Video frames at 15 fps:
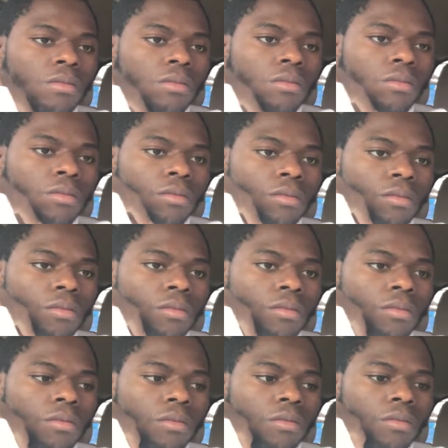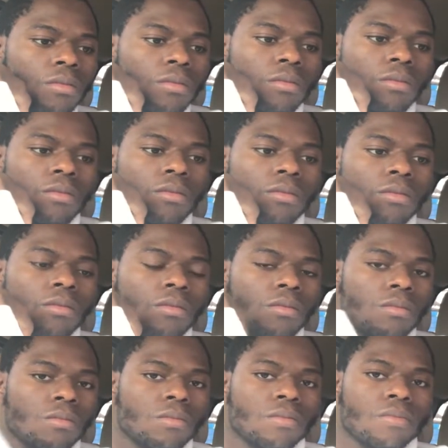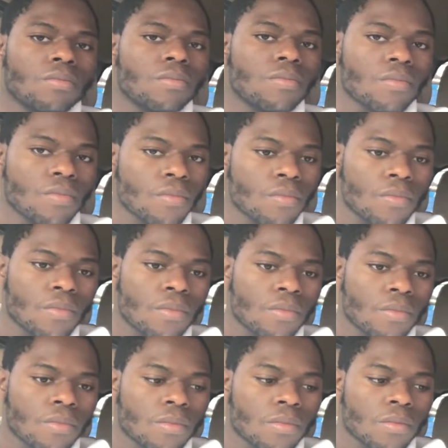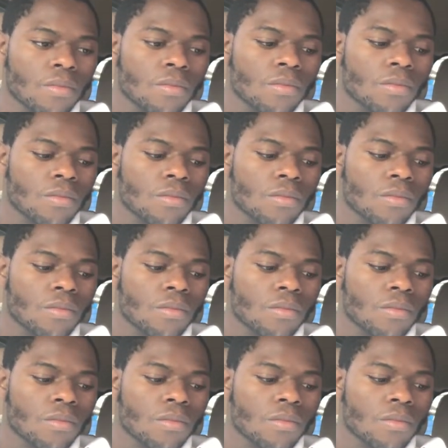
(silent)